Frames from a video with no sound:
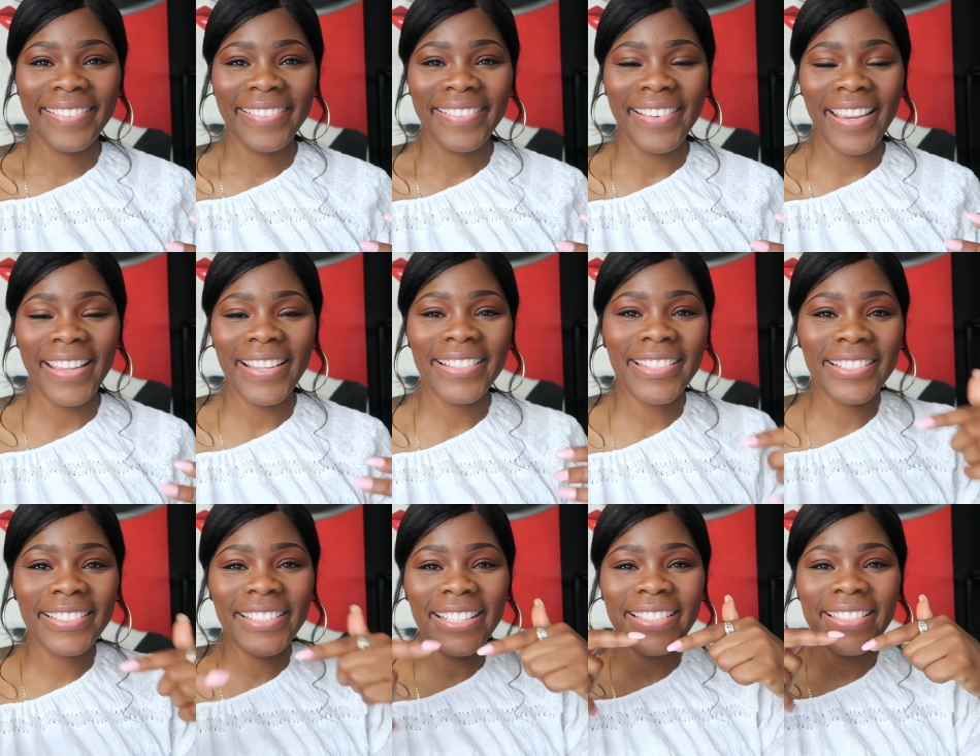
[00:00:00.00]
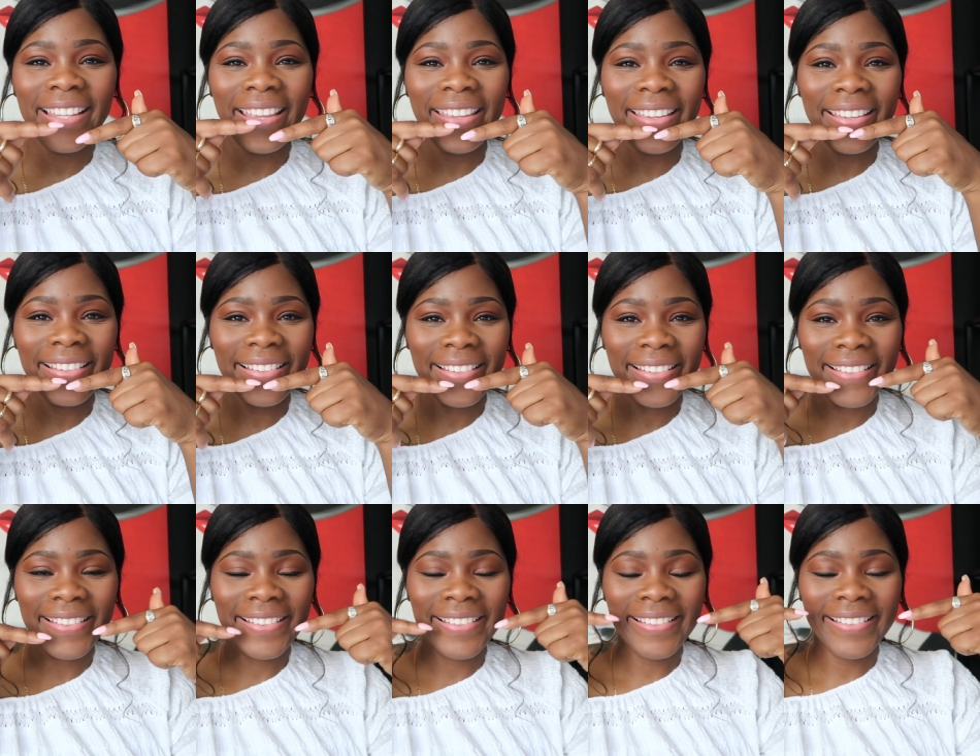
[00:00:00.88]
right? So she's
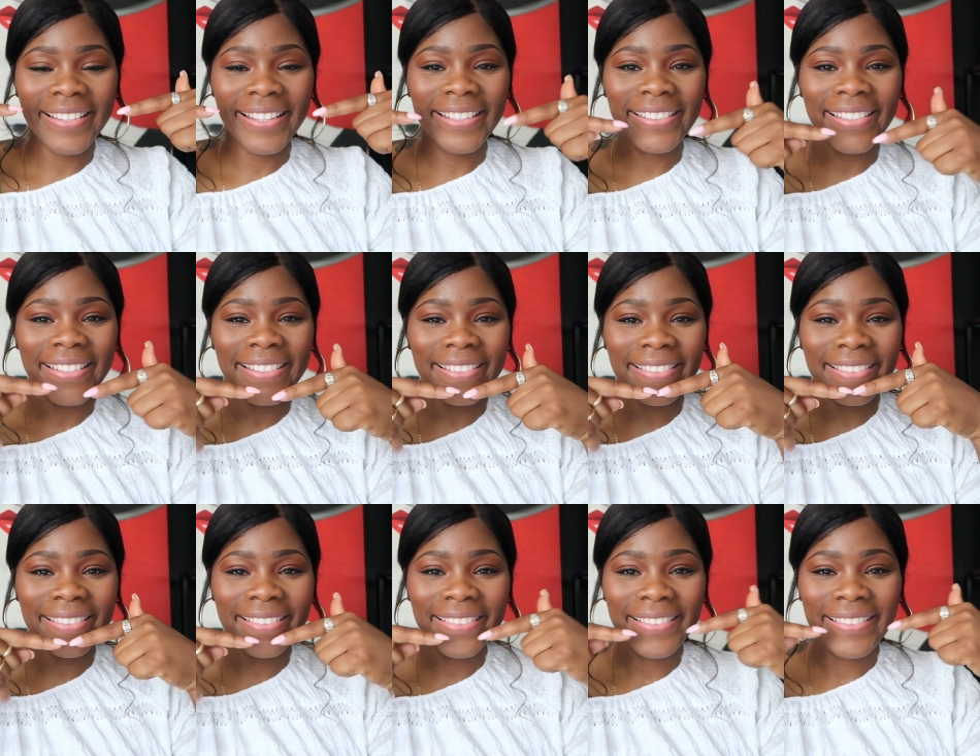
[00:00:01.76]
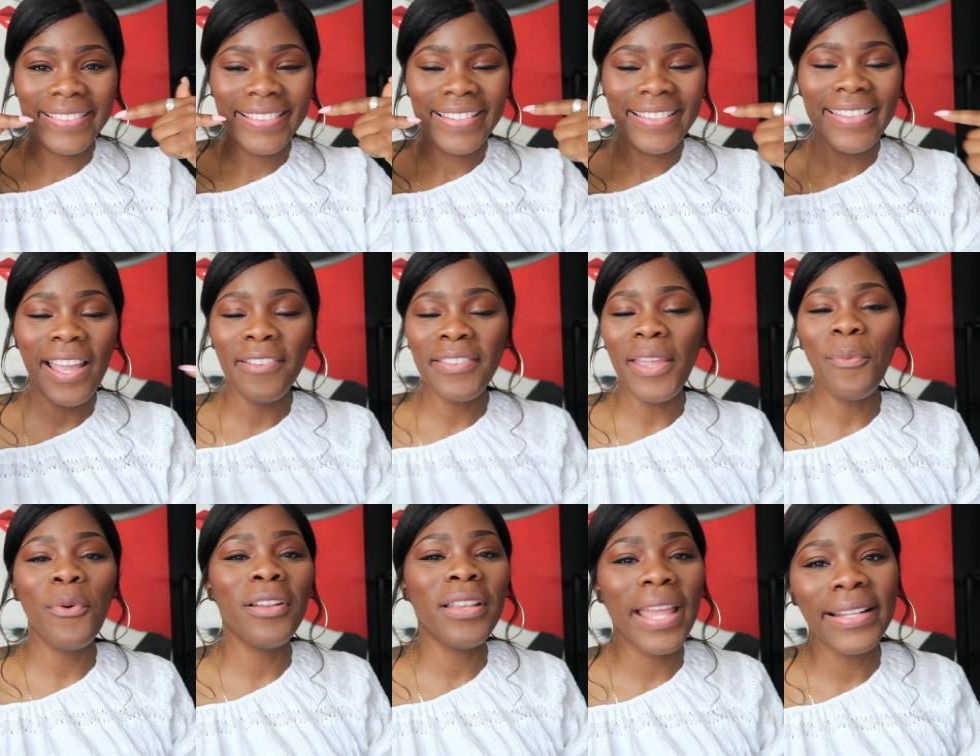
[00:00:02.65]
saying like this. Now they
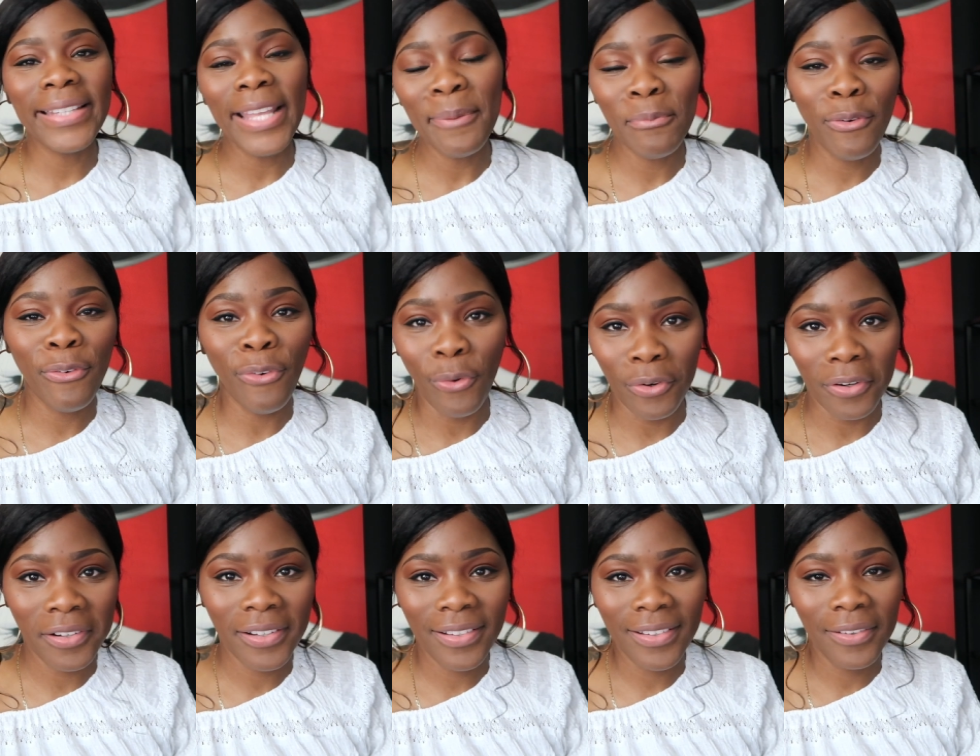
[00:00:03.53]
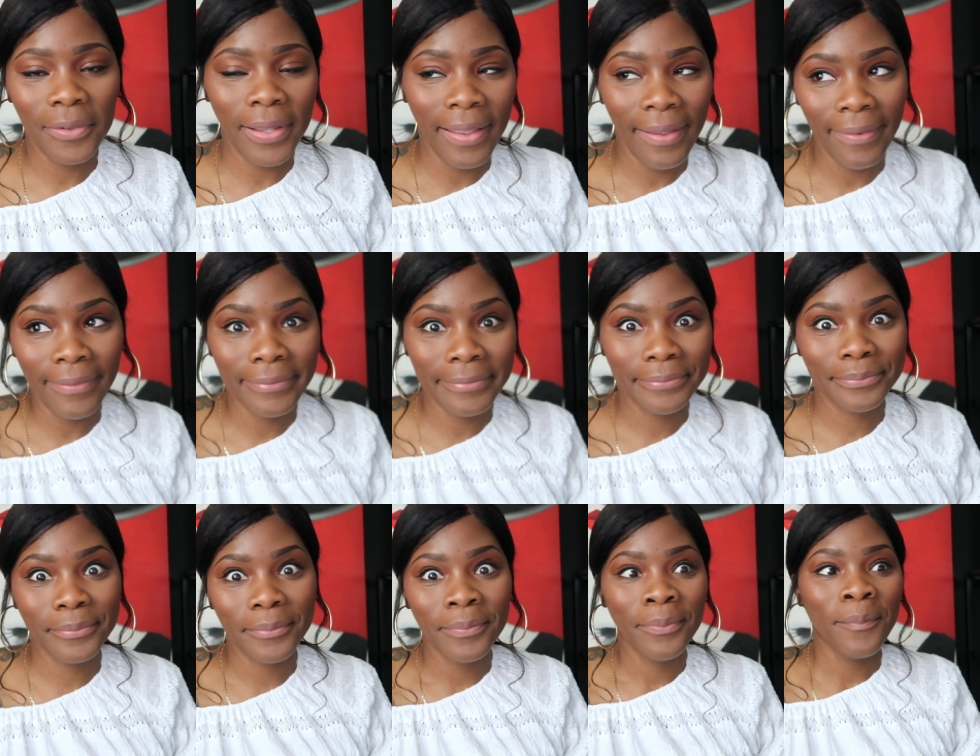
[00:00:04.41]
were like that before, okay?
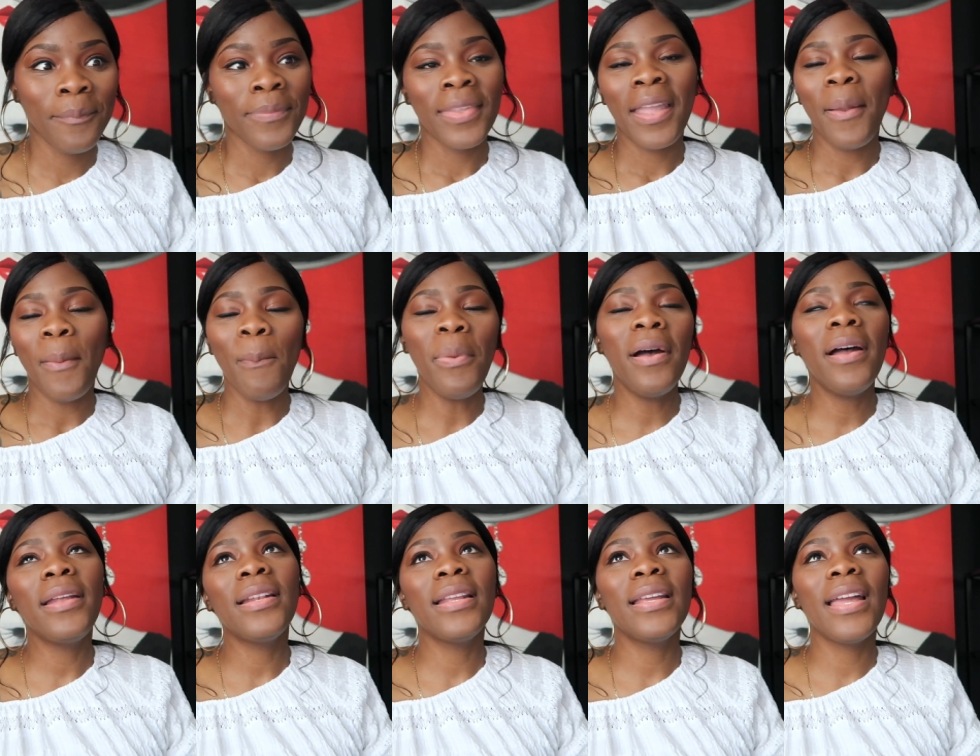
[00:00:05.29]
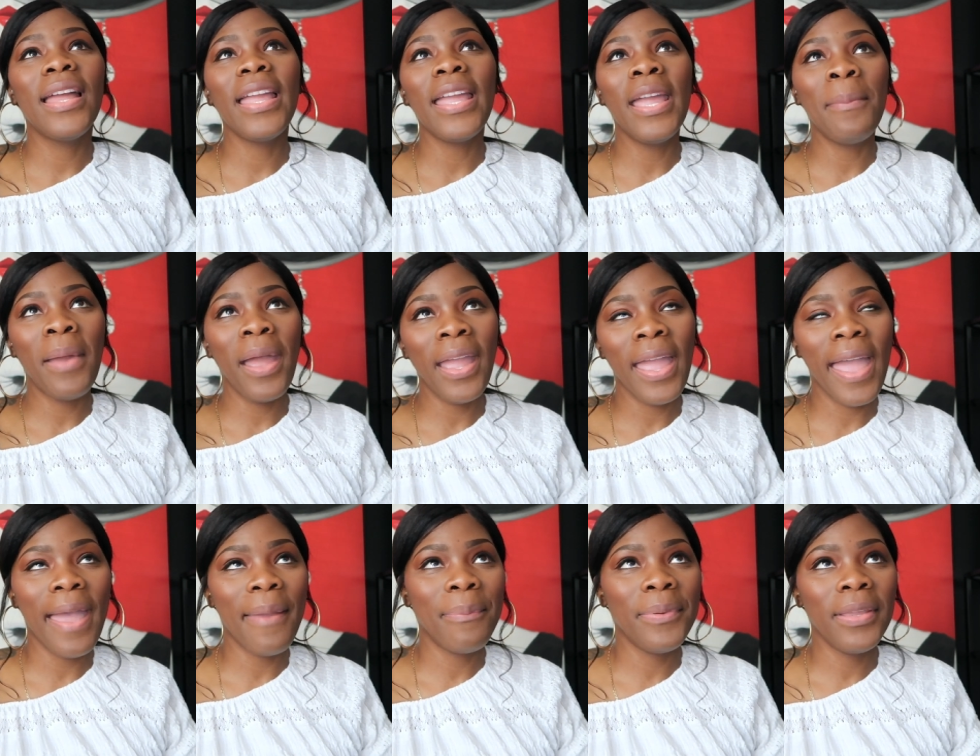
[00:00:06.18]
But am I
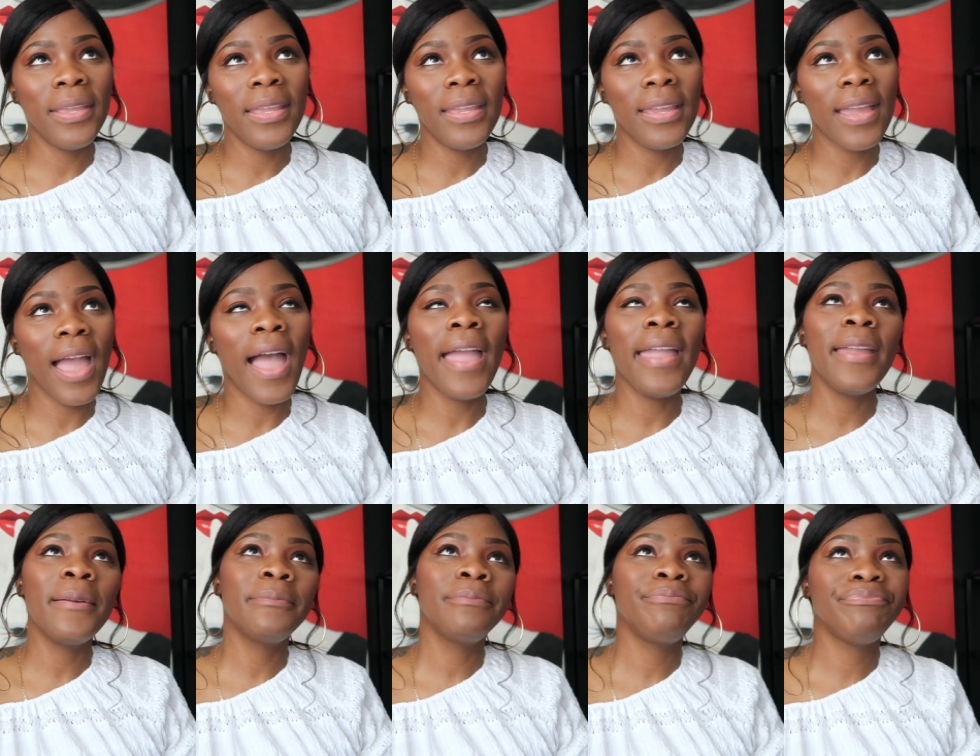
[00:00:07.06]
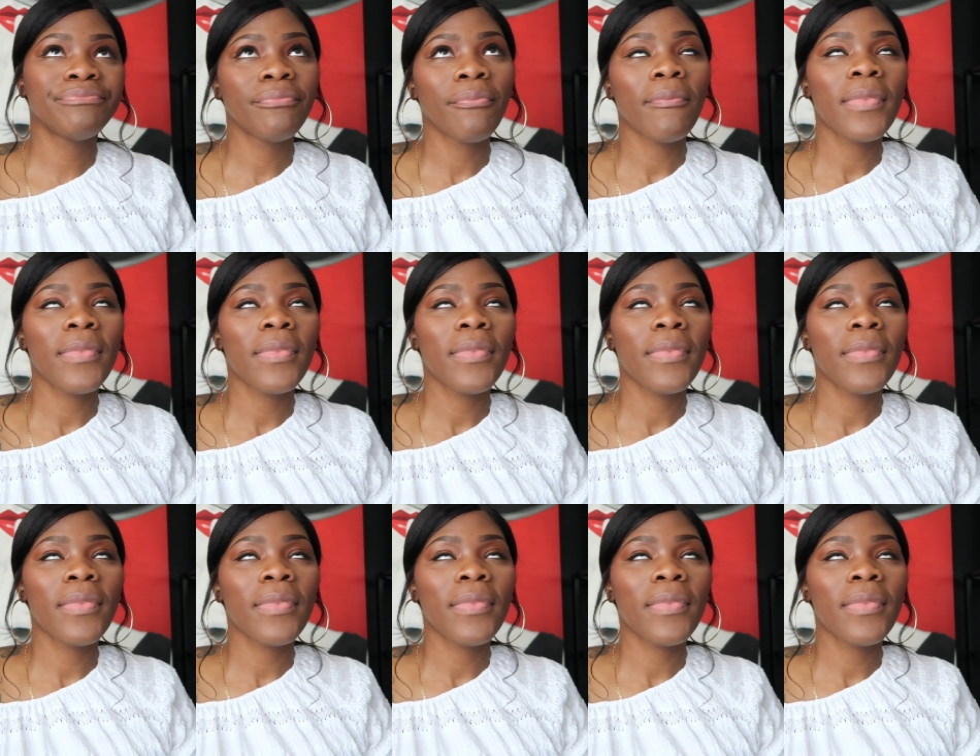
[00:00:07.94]
happy? I am,